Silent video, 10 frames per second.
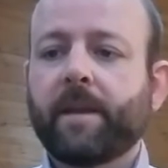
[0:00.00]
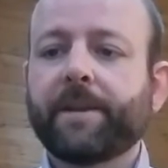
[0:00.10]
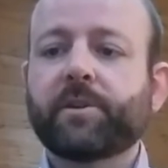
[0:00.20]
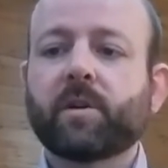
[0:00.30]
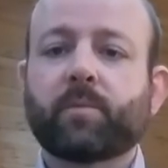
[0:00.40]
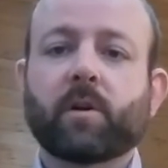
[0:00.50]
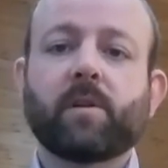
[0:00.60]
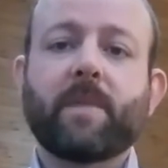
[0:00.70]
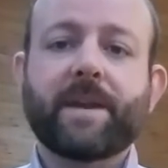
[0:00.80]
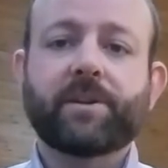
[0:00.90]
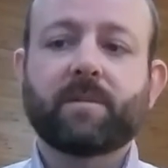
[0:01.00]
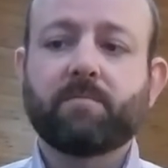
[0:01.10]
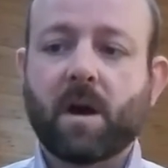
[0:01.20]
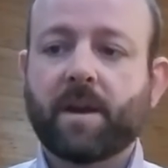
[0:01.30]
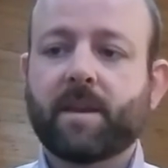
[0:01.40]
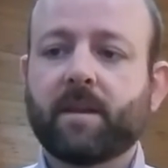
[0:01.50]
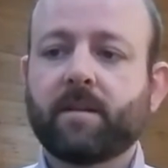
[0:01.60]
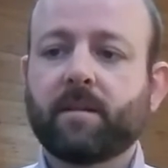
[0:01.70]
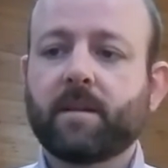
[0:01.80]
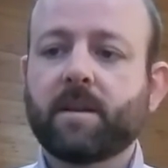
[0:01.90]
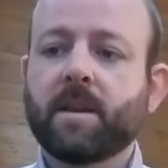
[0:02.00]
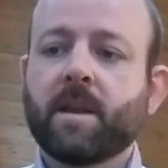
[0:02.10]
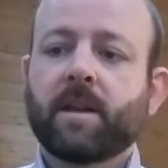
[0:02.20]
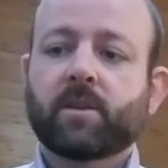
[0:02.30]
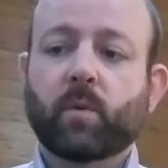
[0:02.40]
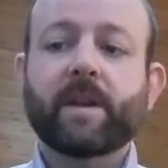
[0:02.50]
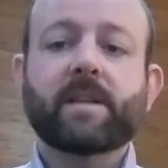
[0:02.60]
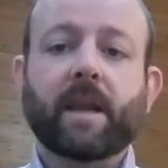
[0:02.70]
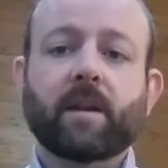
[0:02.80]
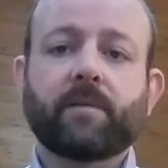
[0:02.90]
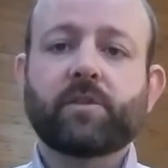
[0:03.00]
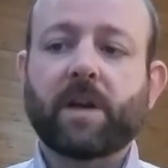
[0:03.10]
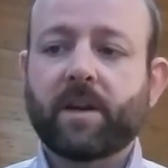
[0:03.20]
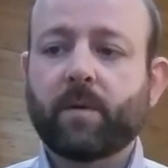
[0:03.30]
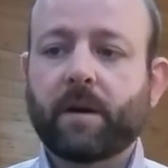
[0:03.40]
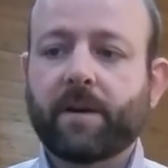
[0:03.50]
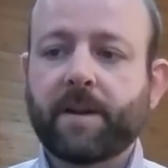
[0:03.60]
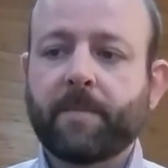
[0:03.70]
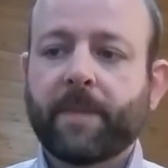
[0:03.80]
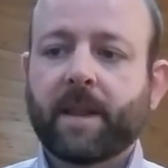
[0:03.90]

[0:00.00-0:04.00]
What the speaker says: issued a proclamation marking the 22nd of January